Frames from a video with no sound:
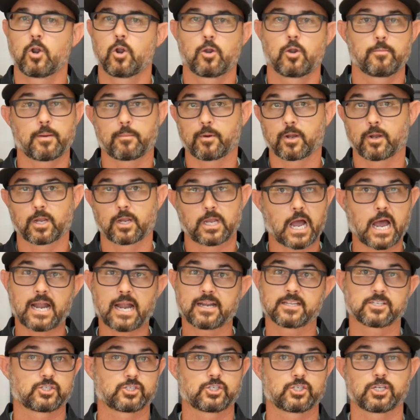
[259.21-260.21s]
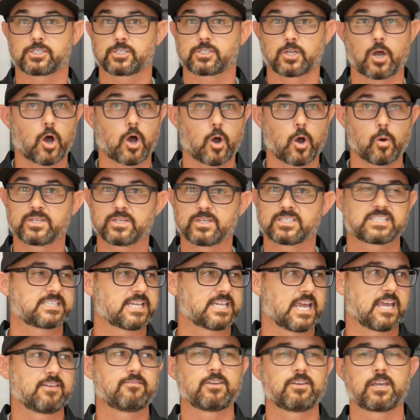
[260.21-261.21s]
Remember, God is just always
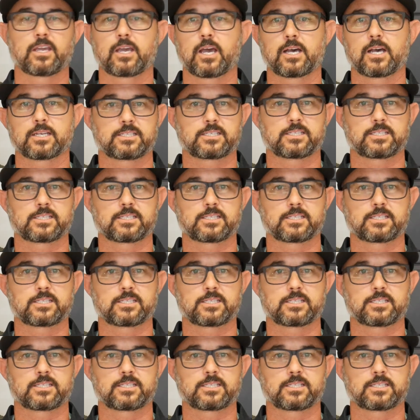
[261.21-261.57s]
saving us.